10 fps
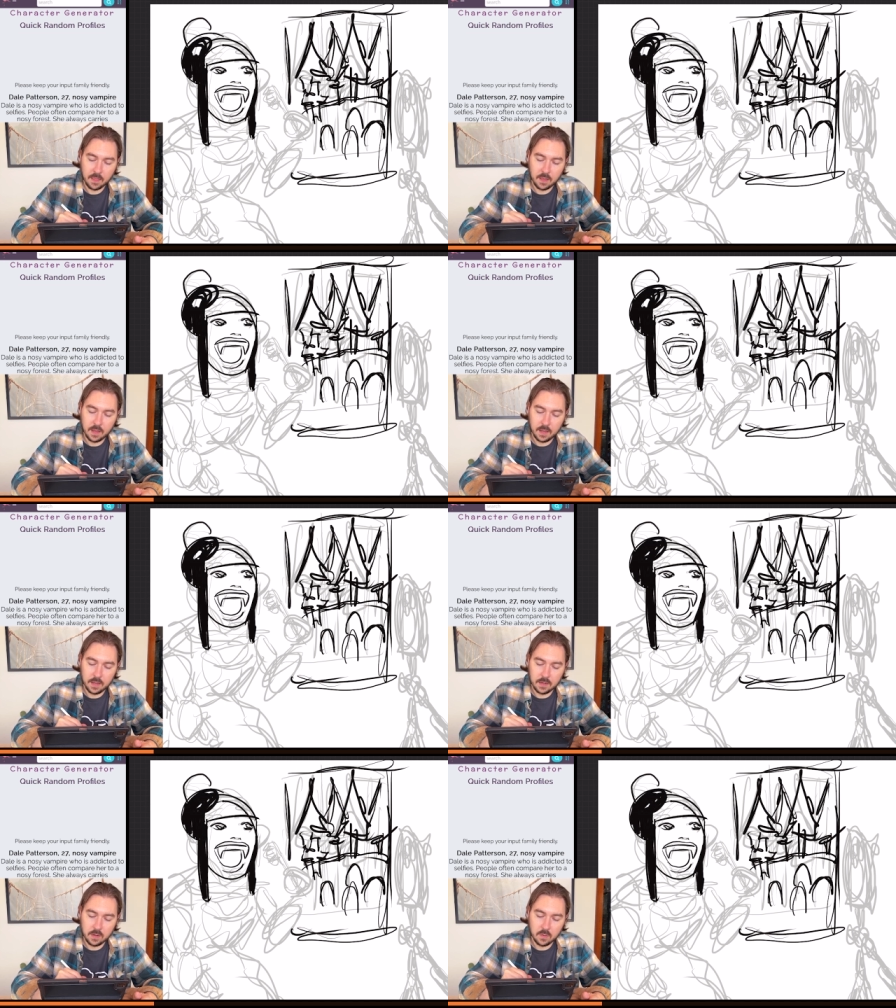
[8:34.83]
I
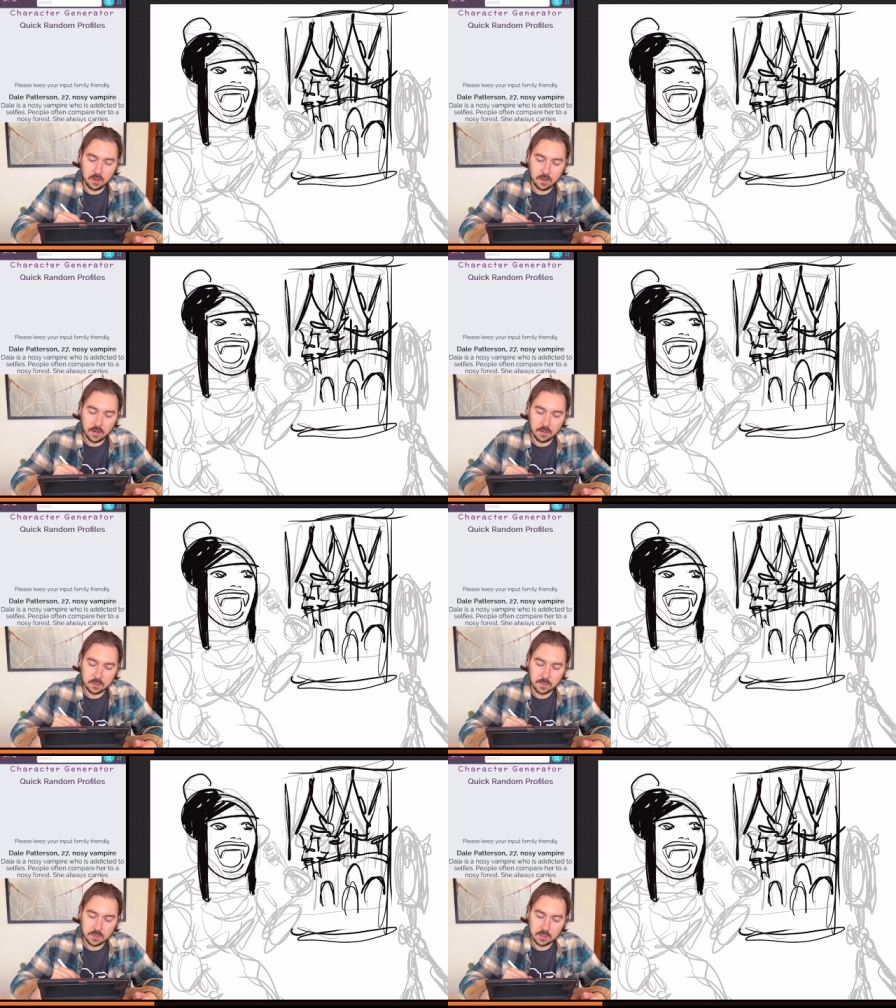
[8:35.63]
know her hair is
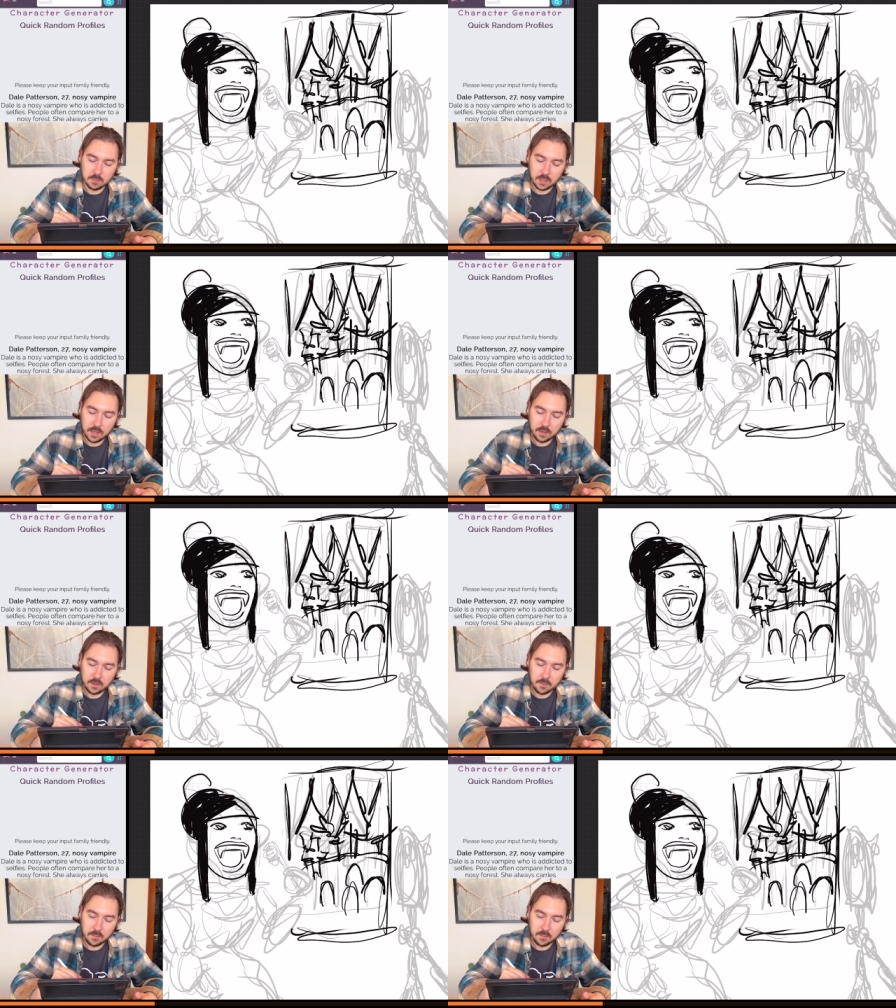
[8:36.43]
mostly black.